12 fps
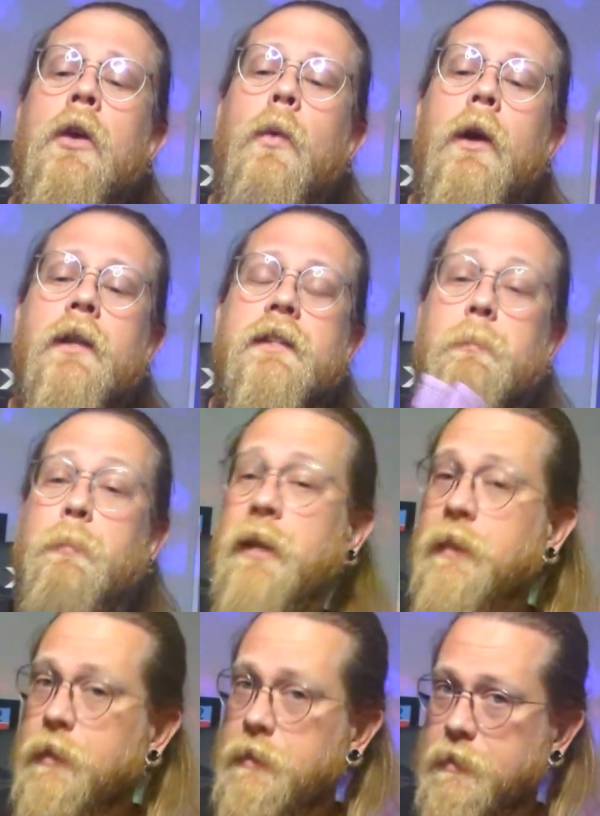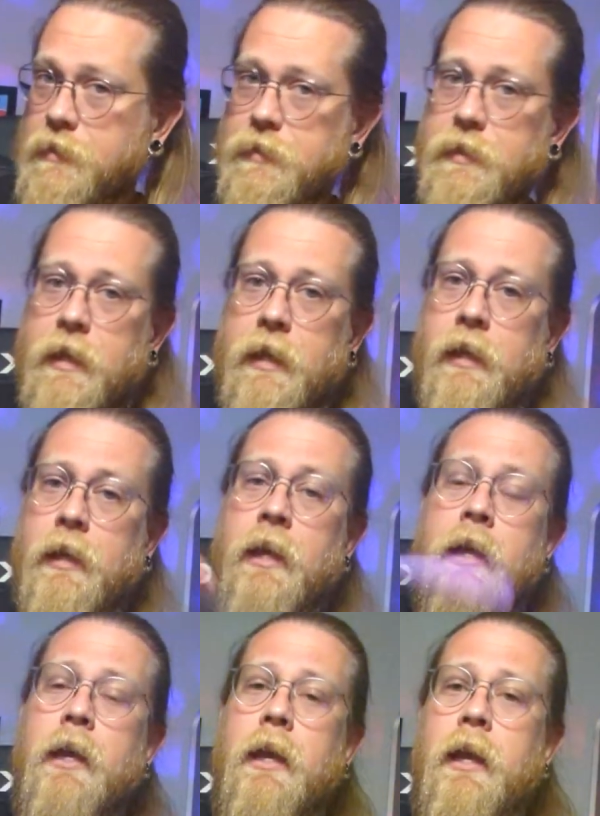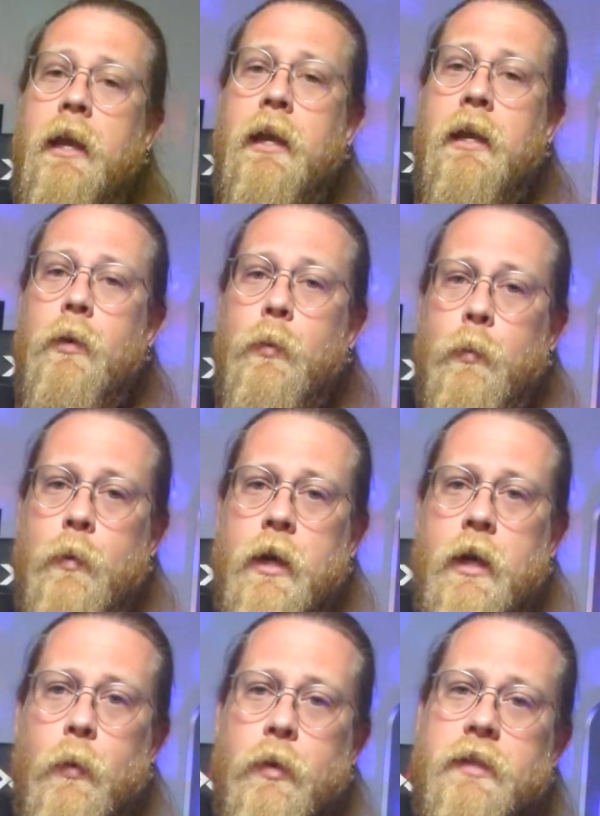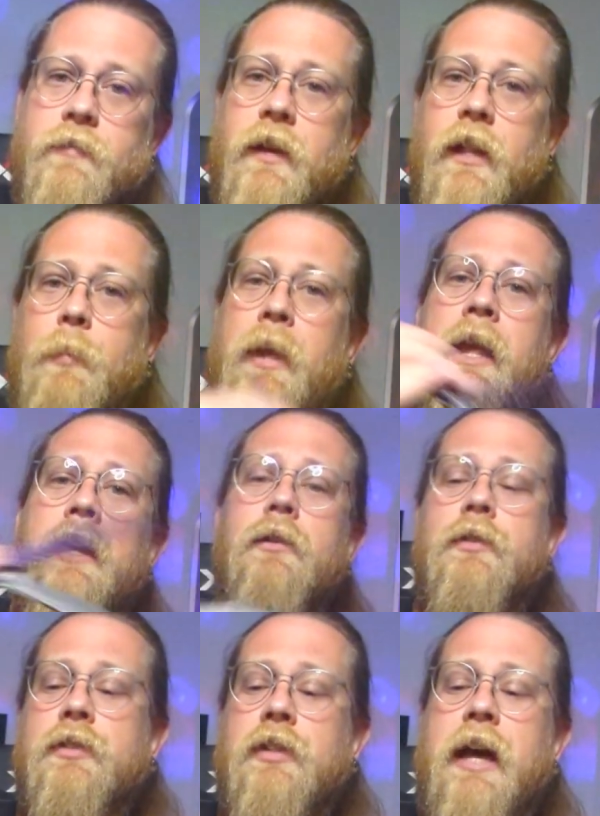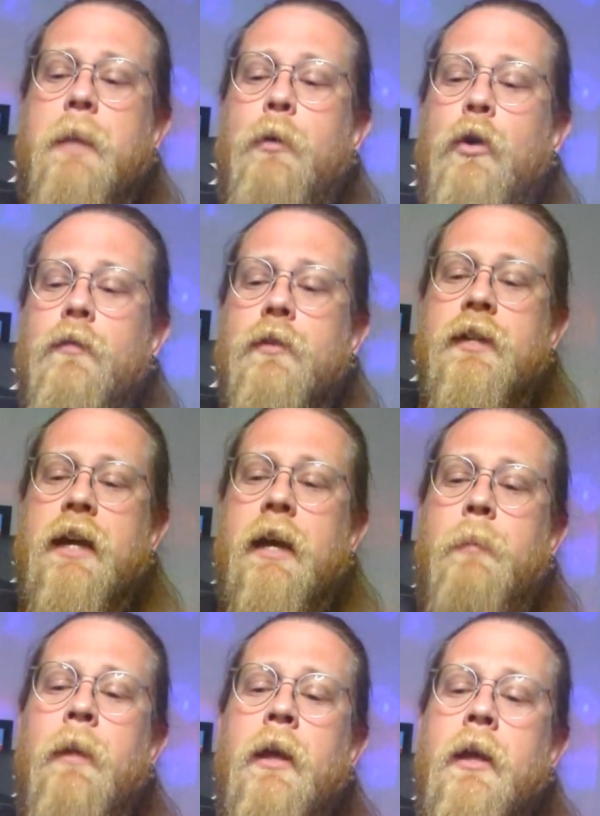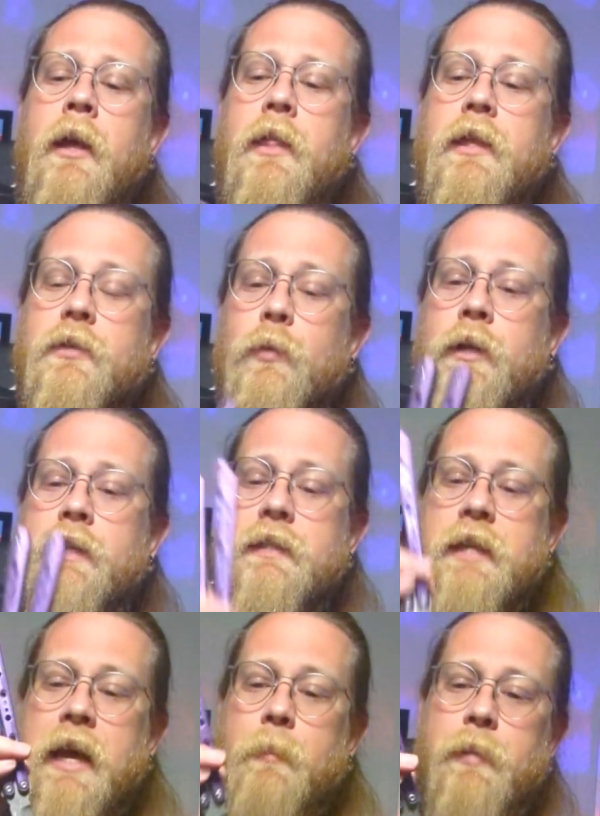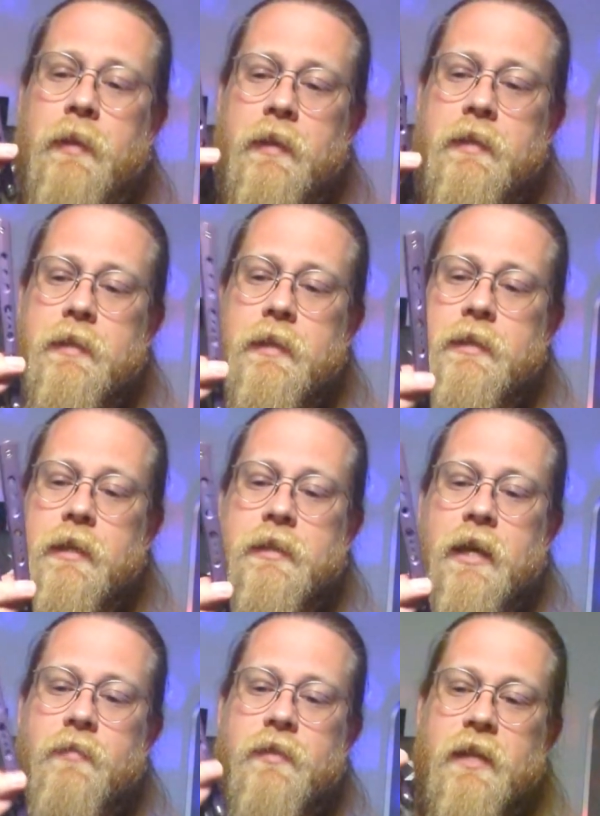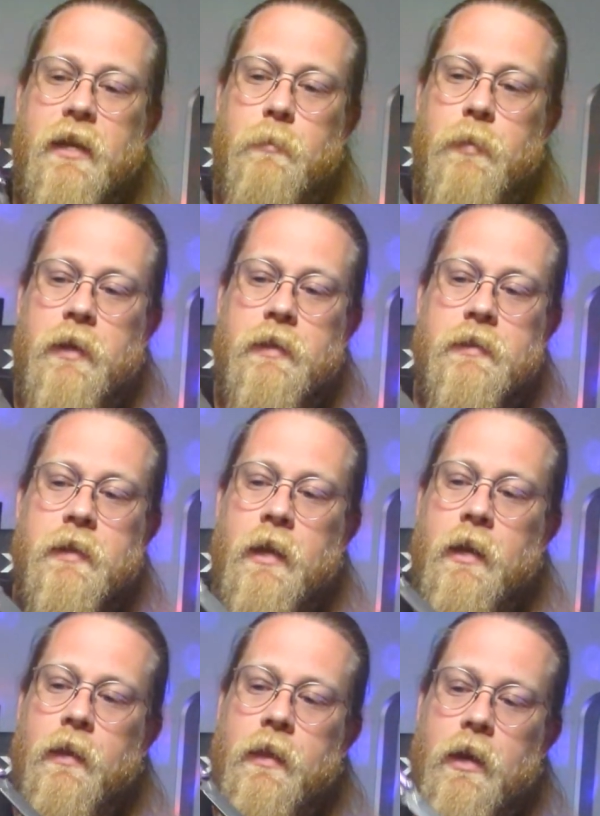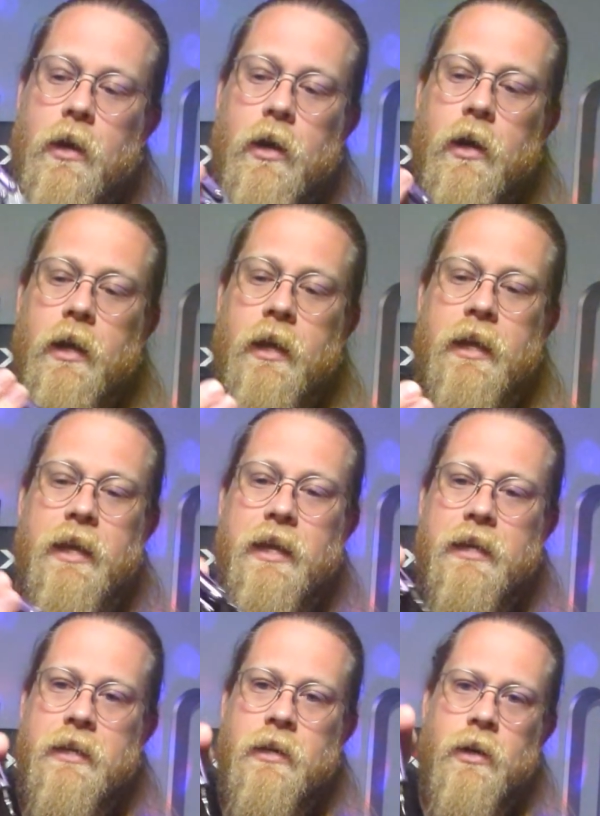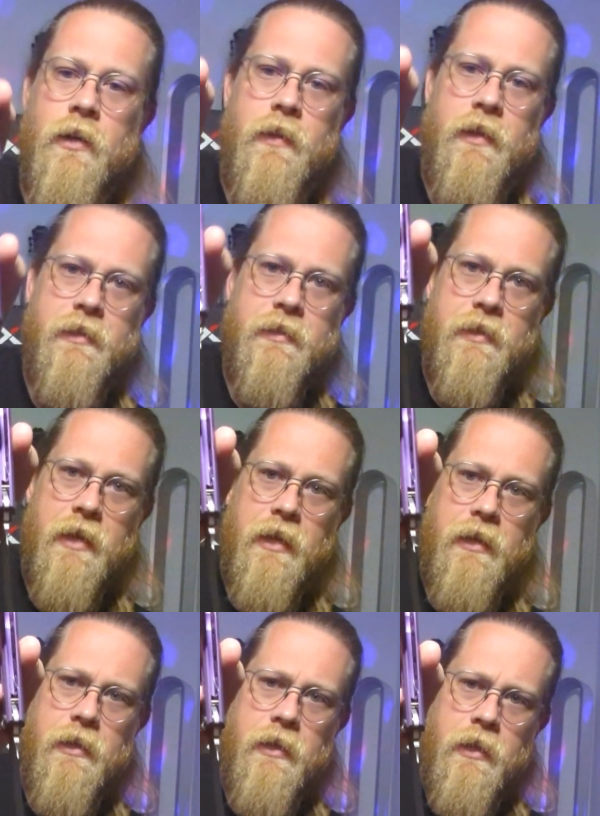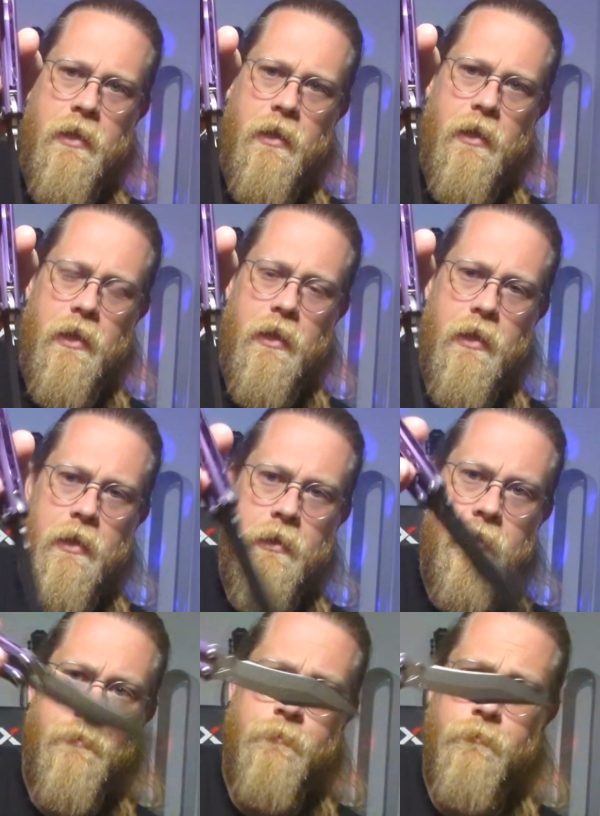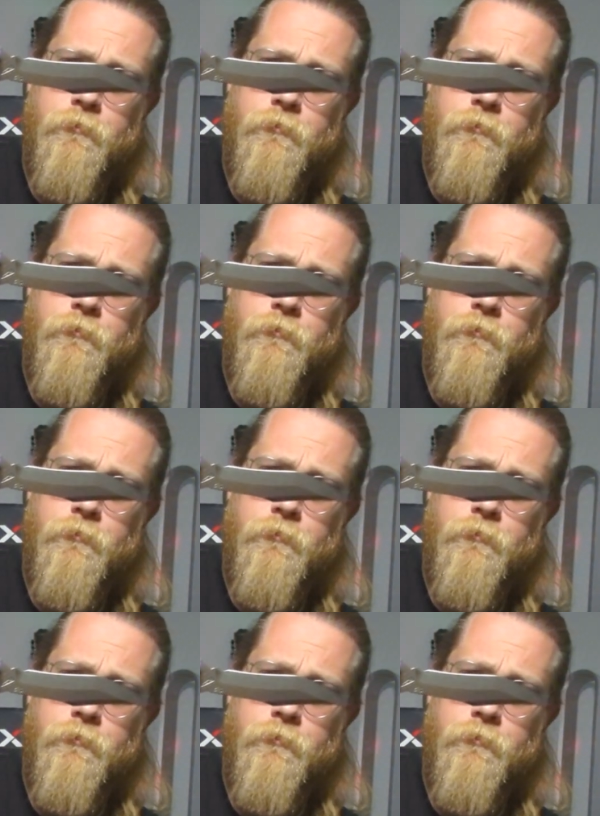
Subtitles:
where it's a pinless design and it would develop handle slap over time. This one is not pinless. It does have Zen pins. They are hidden on the inside. And